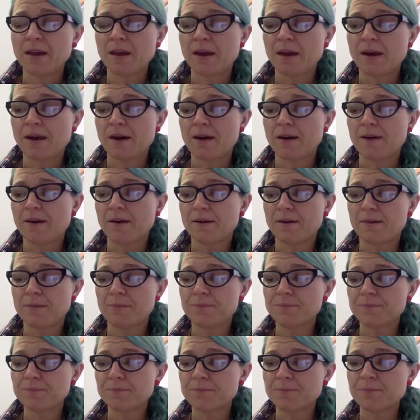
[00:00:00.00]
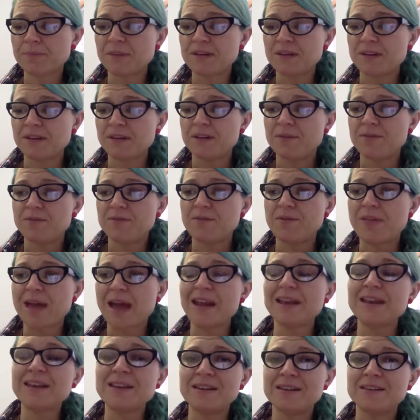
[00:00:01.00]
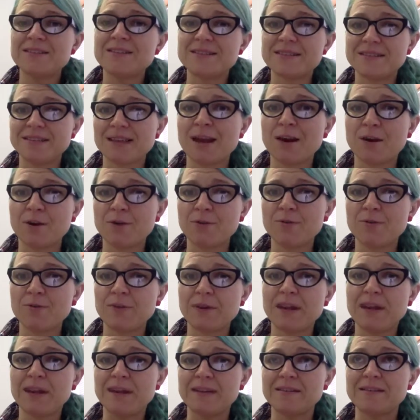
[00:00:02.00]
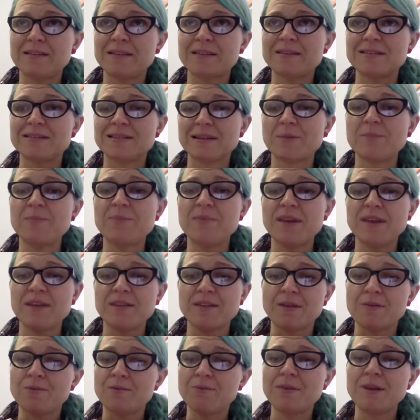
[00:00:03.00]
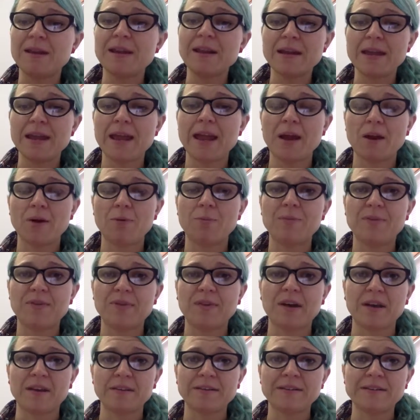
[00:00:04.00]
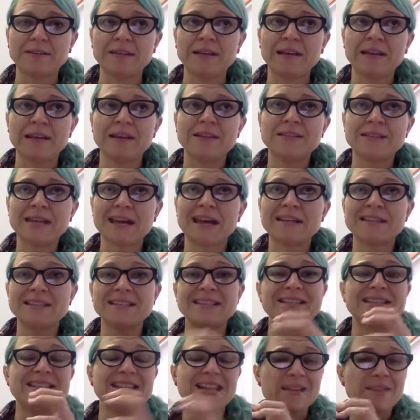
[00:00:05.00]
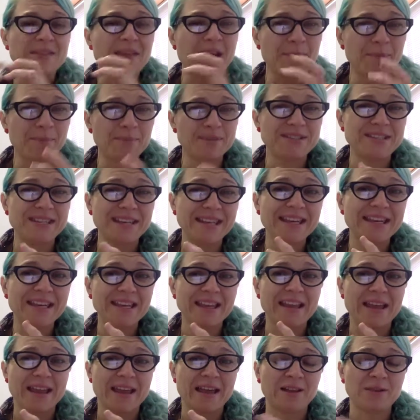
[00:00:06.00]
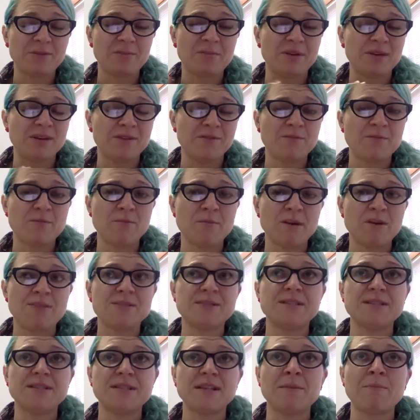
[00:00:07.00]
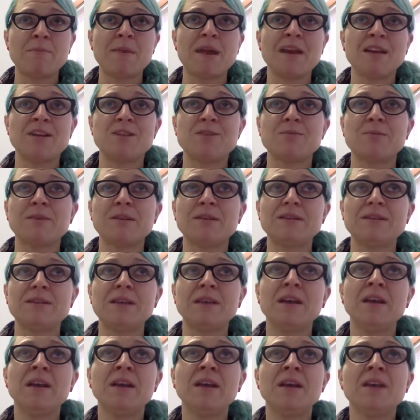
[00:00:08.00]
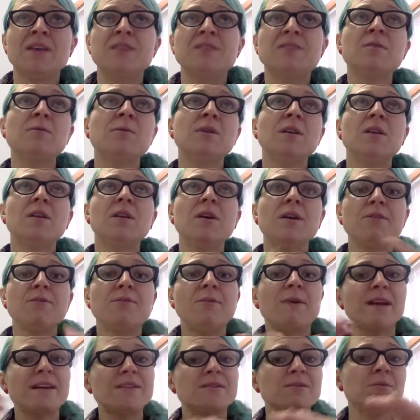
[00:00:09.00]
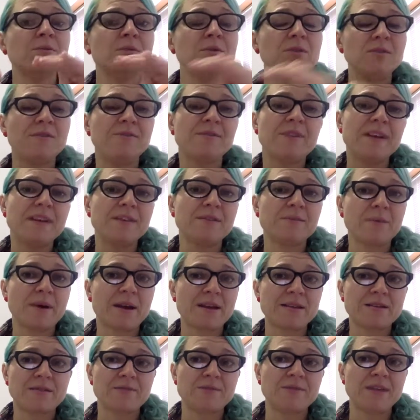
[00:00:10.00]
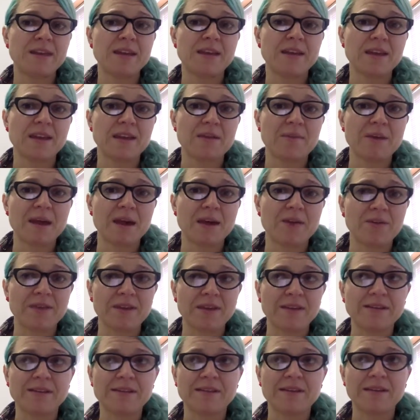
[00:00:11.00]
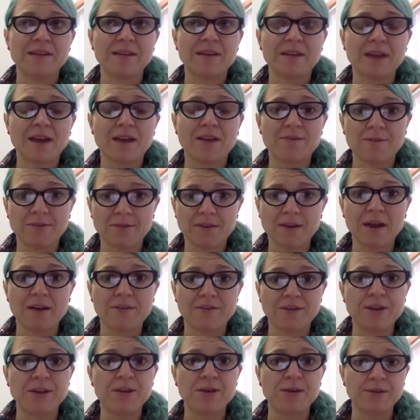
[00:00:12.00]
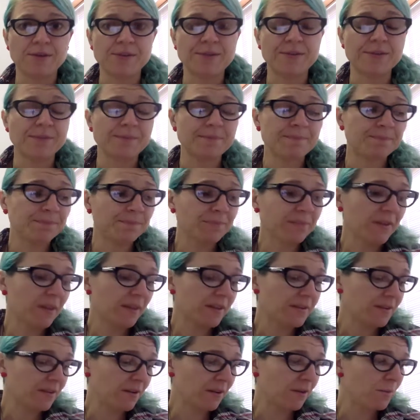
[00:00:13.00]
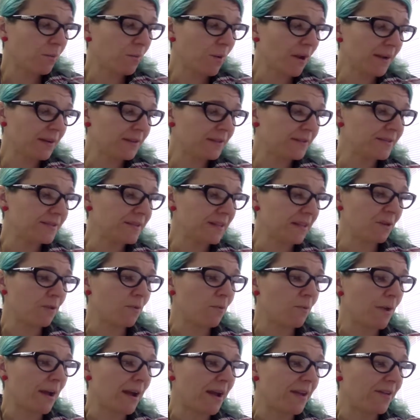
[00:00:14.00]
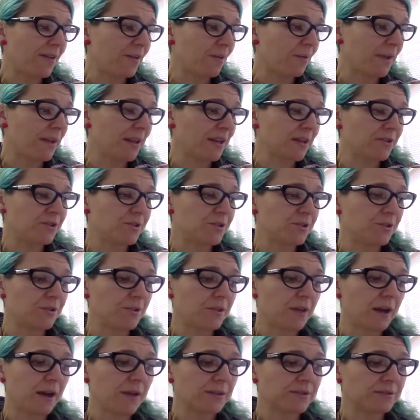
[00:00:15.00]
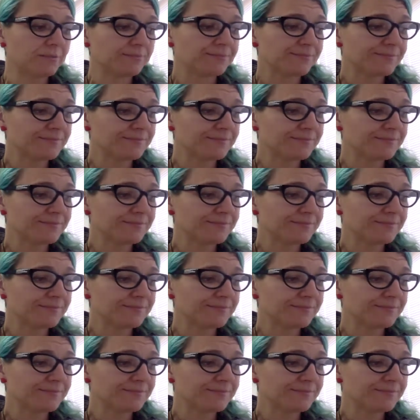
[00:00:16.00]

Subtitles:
But that in itself is something that really helps us to understand that particular element of emergency management. So in a lot of ways, all of these ways of thinking about this have a use. There's no one single way that we can do that.